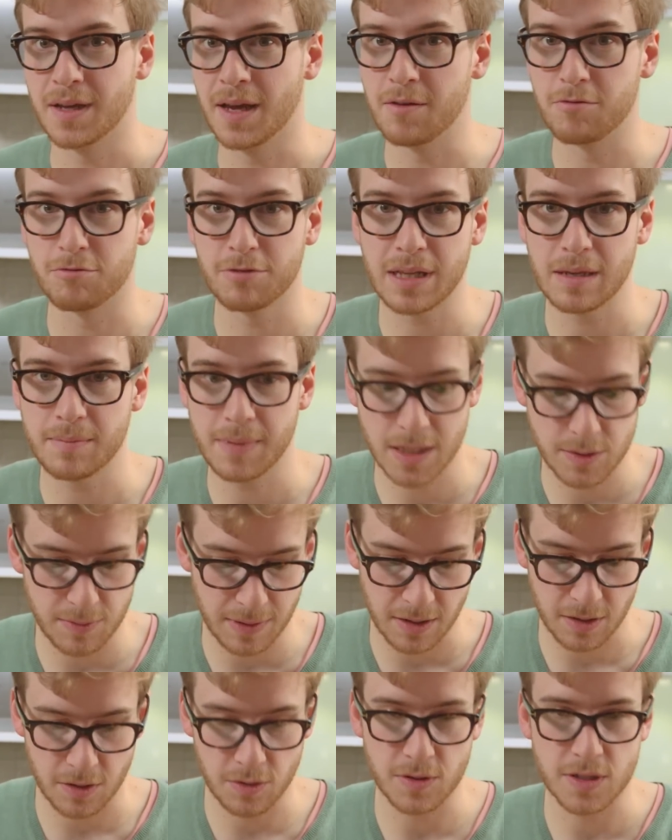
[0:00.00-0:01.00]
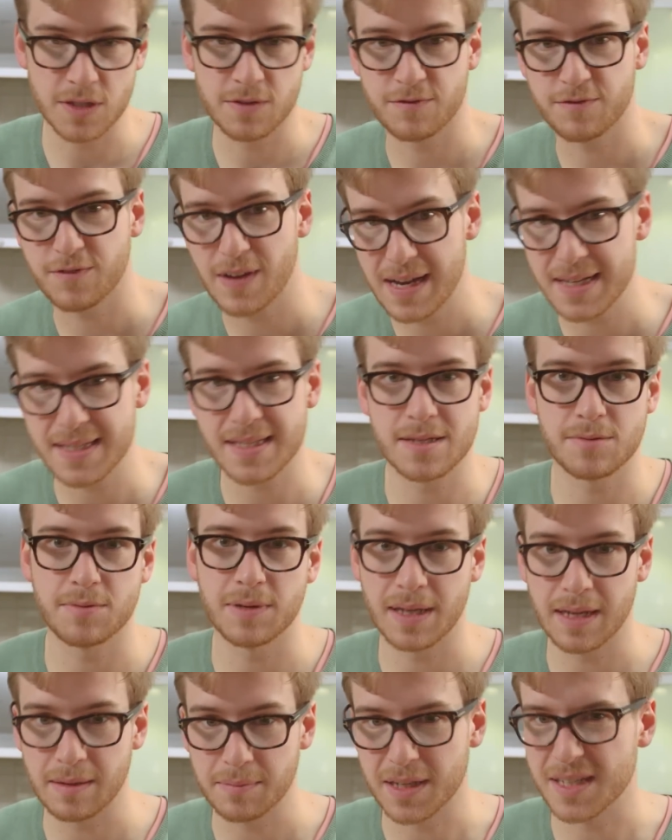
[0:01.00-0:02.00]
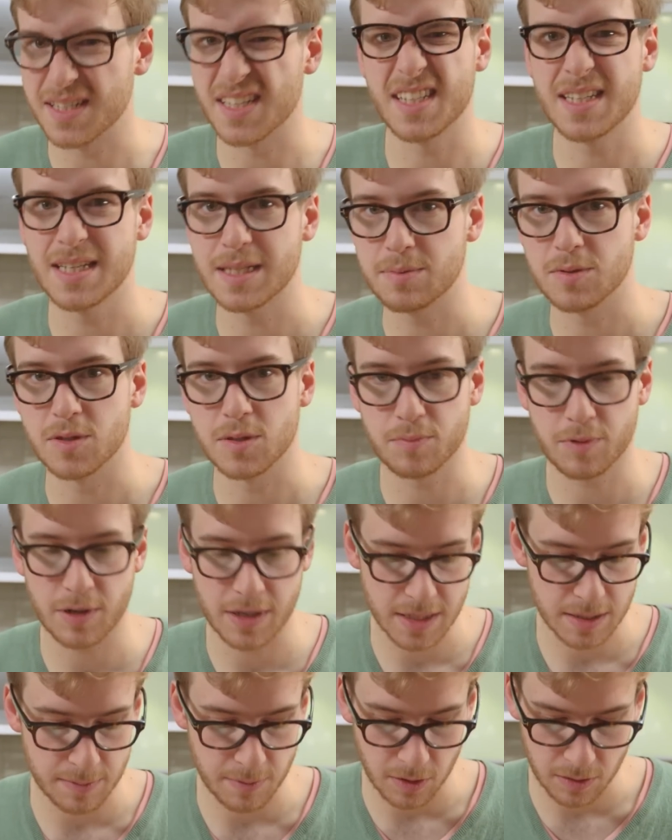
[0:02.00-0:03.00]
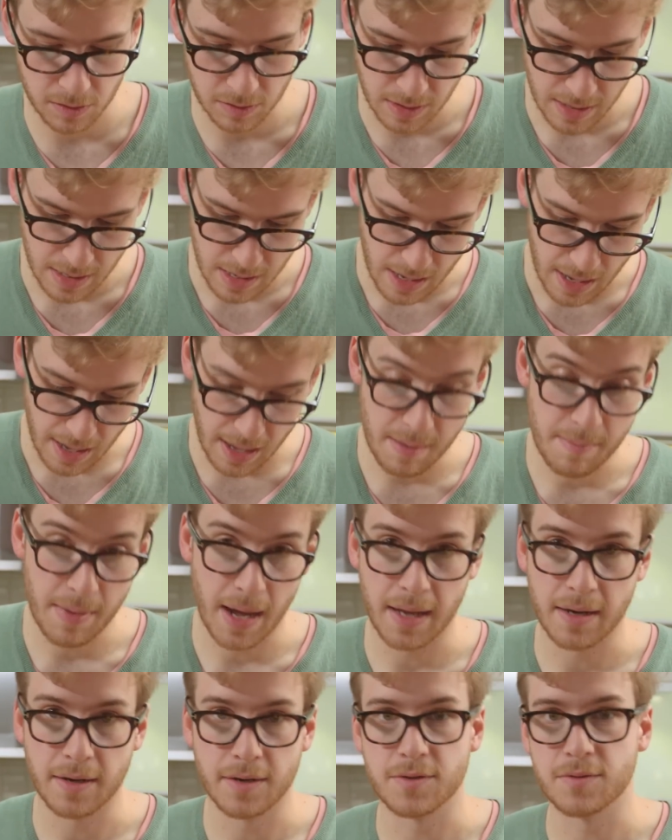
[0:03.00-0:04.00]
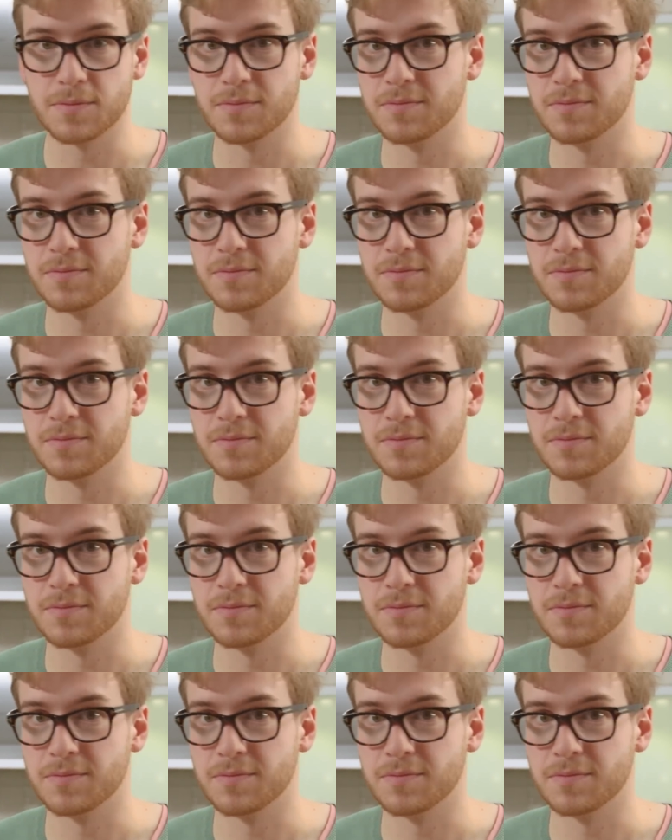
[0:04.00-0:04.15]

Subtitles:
it really means we can go as fast as we like because a teaspoon's pretty small, and